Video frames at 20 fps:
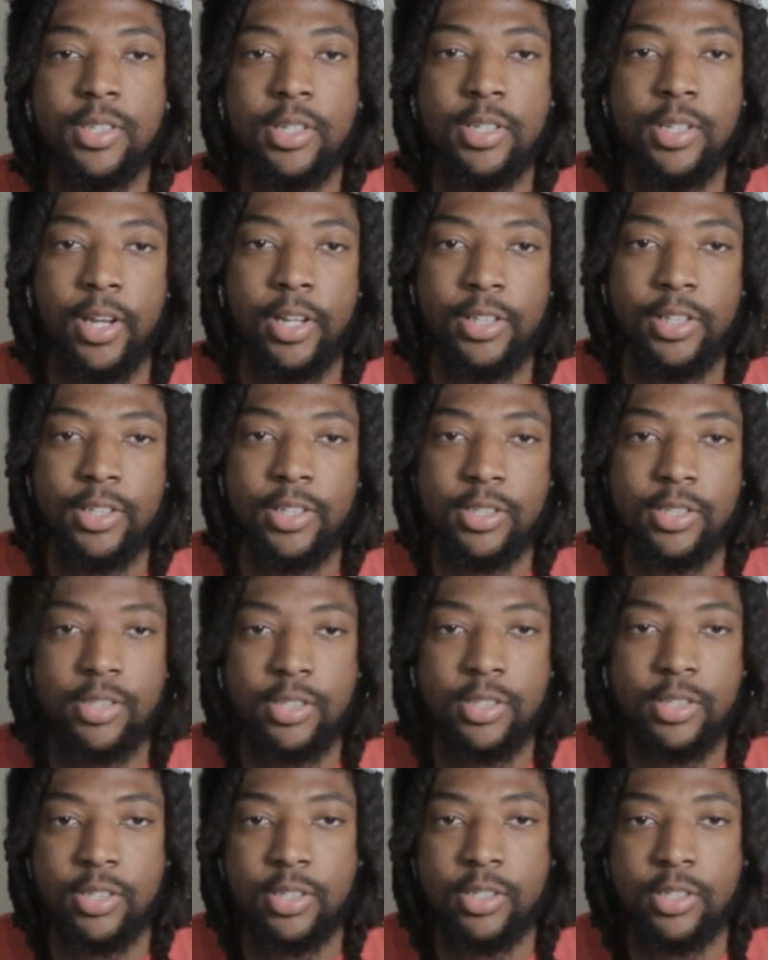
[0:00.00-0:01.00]
Now this
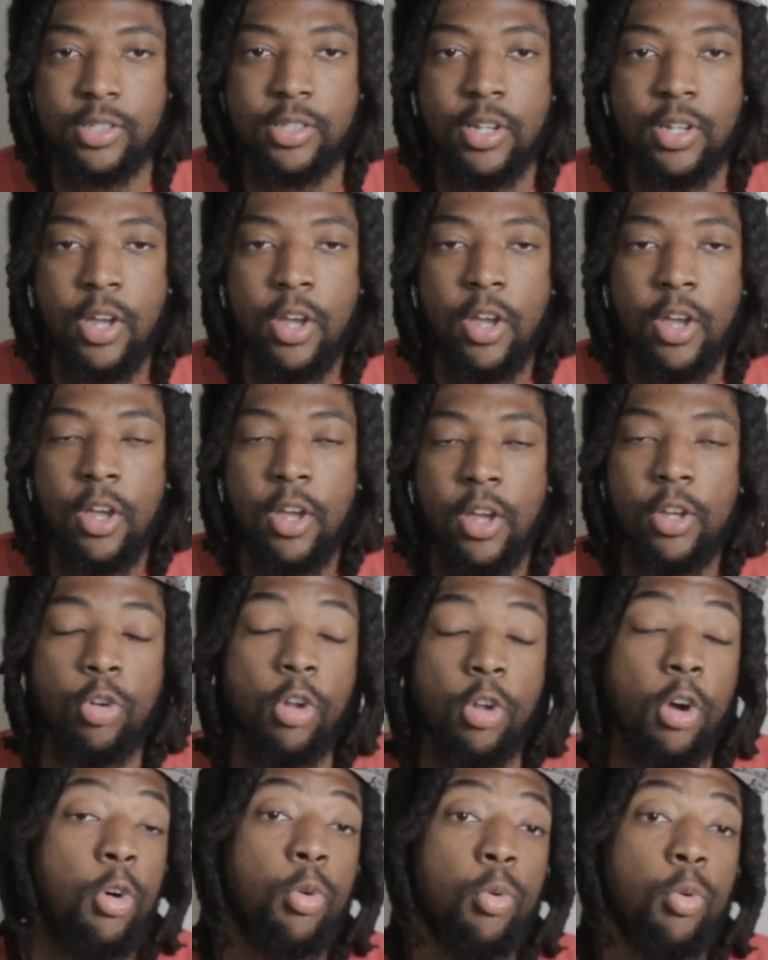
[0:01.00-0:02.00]
is just
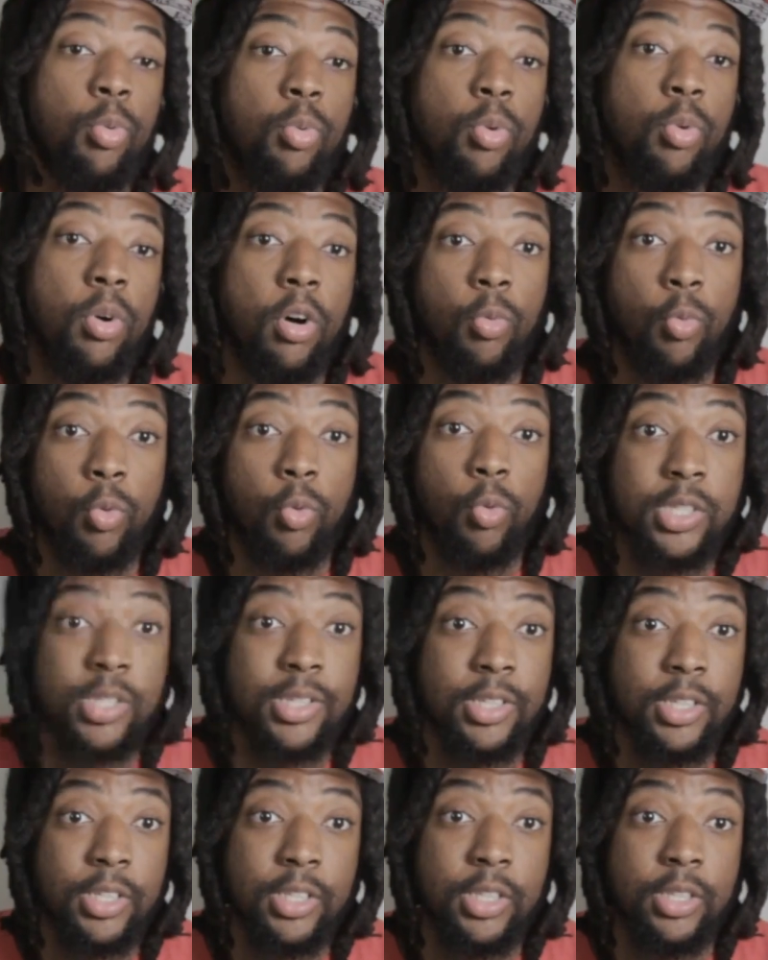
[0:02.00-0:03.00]

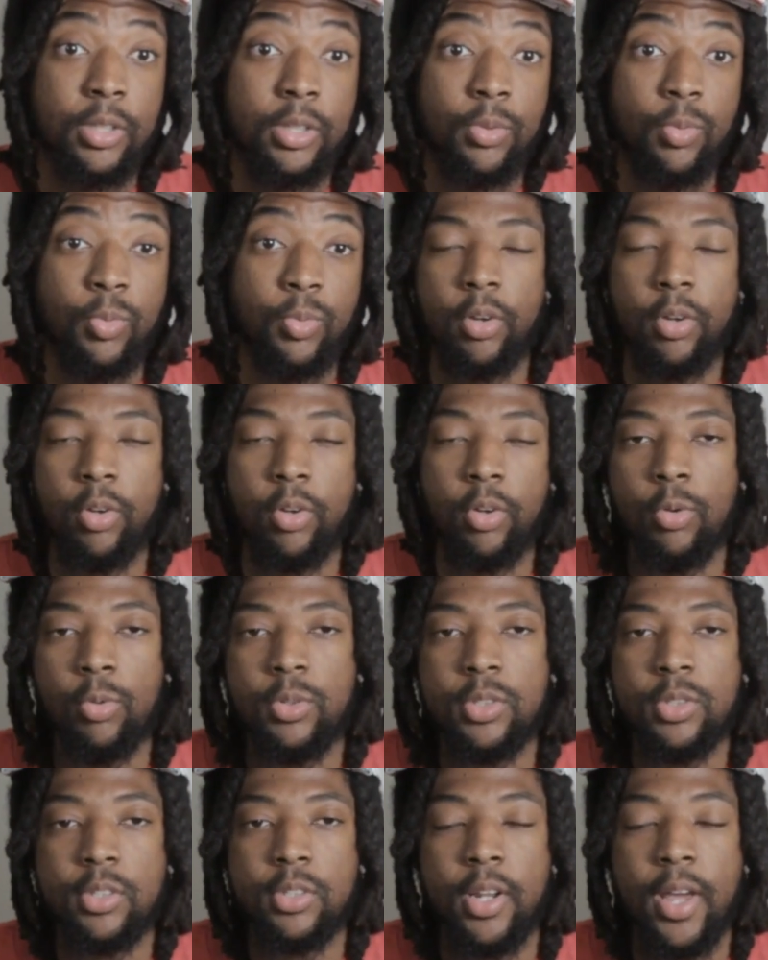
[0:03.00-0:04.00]
originally we don't know
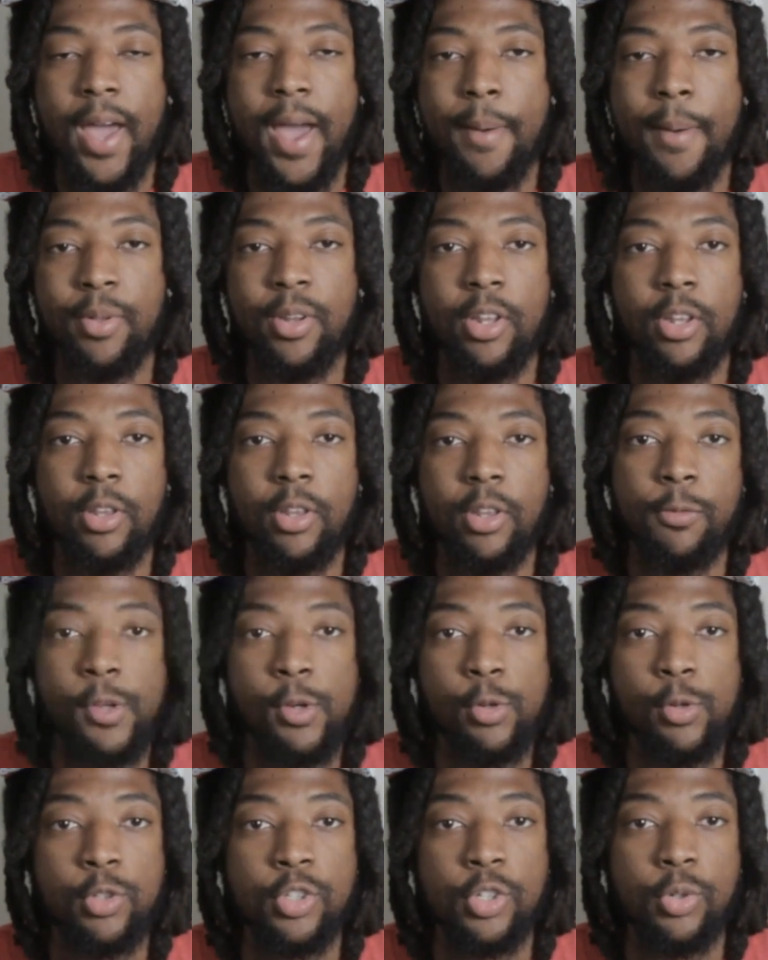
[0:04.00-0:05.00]
what's going to happen in the
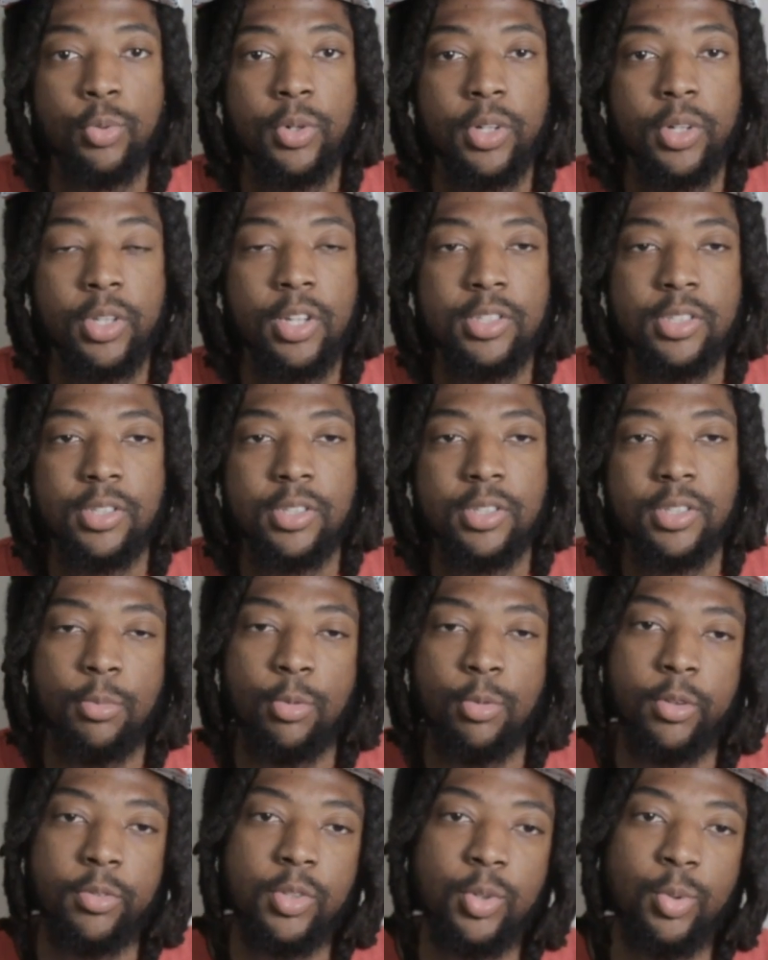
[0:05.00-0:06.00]
future, what things are going to
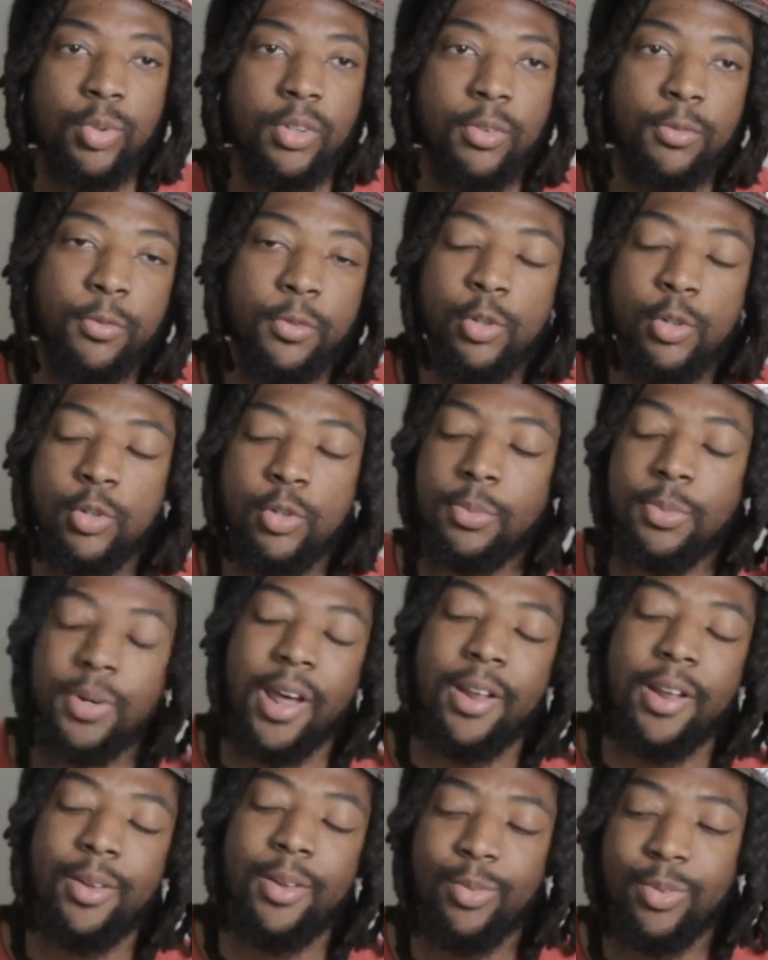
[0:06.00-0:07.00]
morph to in the future, but
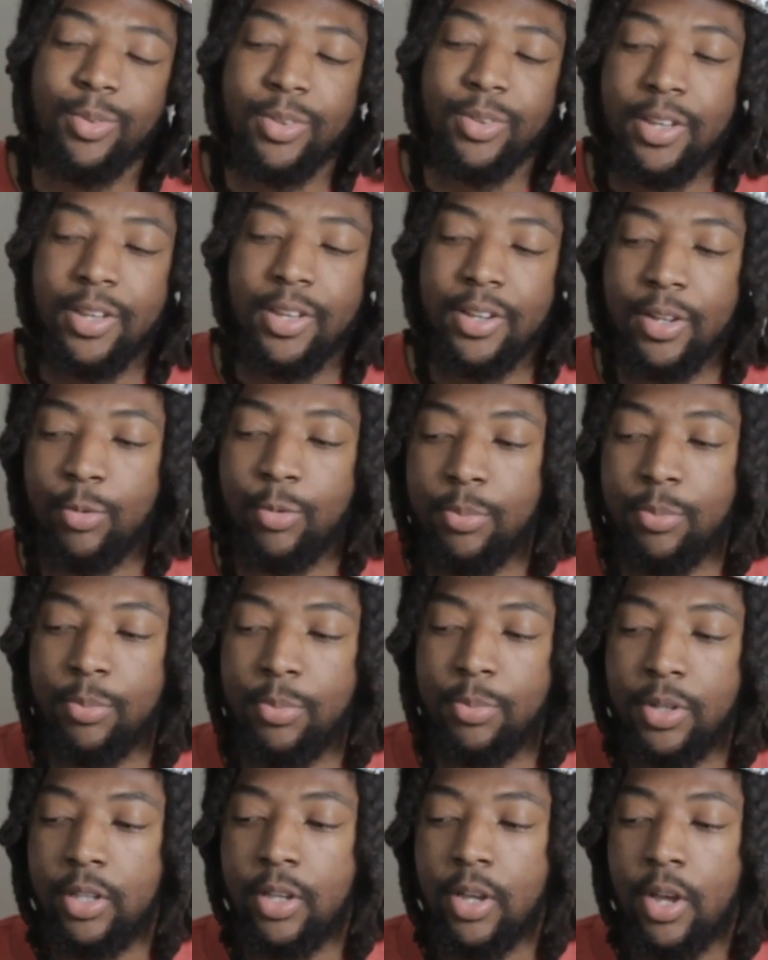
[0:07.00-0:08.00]
I don't think it would
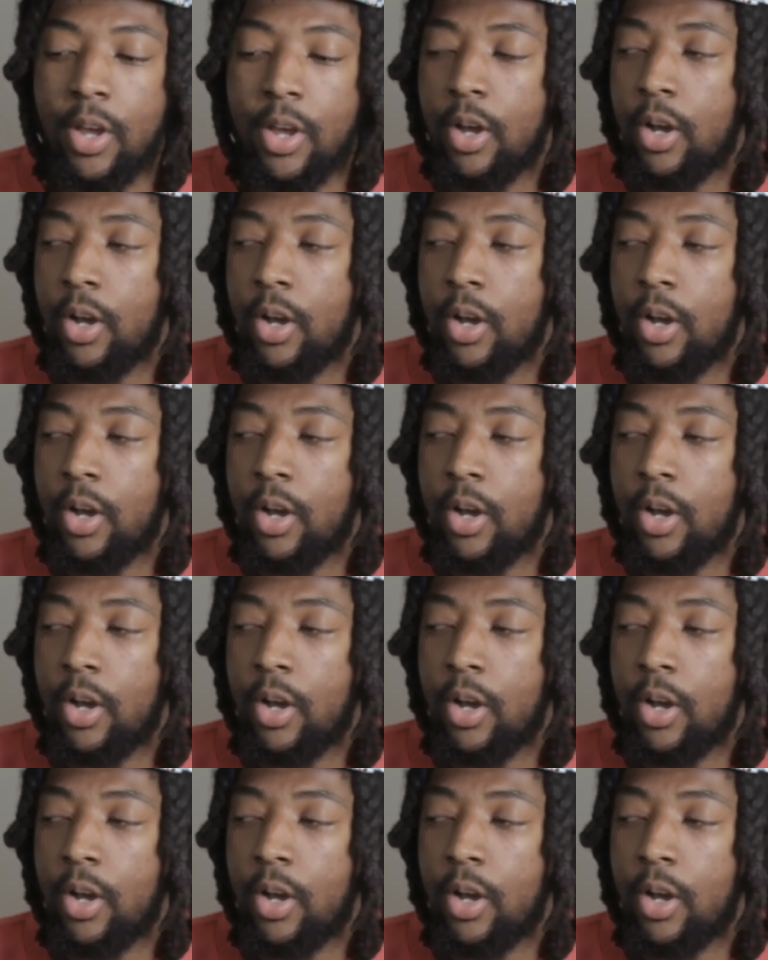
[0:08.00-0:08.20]
be